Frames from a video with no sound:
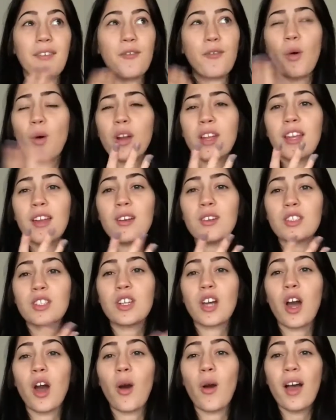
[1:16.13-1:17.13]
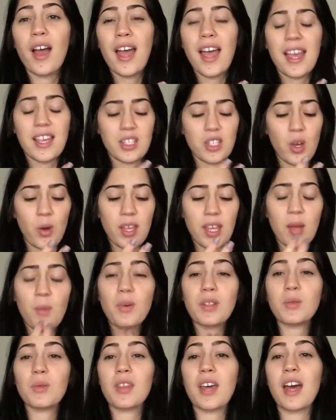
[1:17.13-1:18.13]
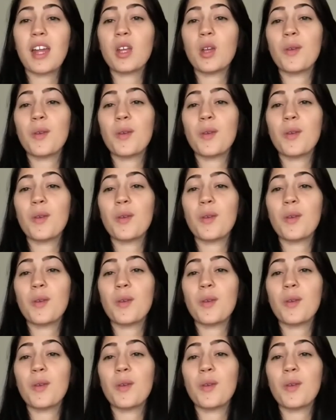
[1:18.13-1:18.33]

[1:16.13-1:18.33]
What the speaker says: 4 years ago, so he was without a